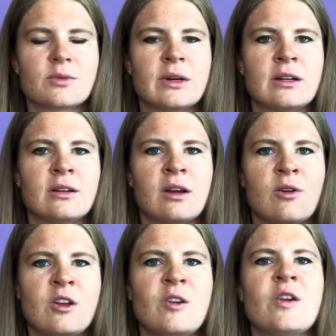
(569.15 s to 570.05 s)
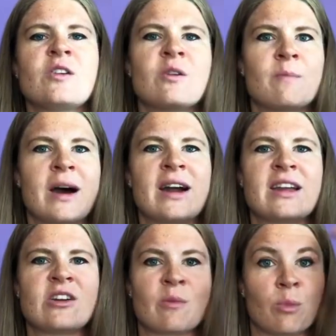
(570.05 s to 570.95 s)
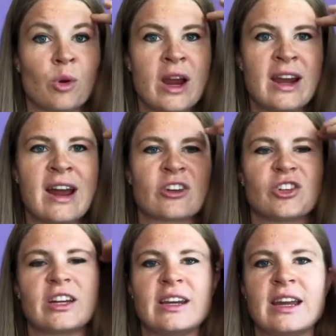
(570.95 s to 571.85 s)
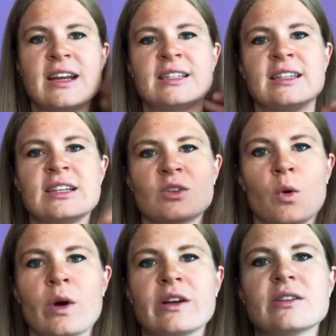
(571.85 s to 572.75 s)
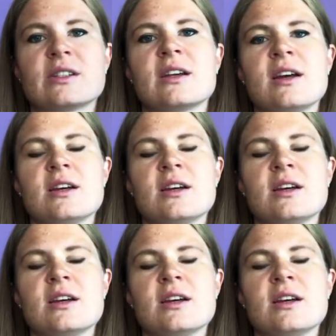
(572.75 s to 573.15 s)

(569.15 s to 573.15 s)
Well, your body, your brain actually needs these oils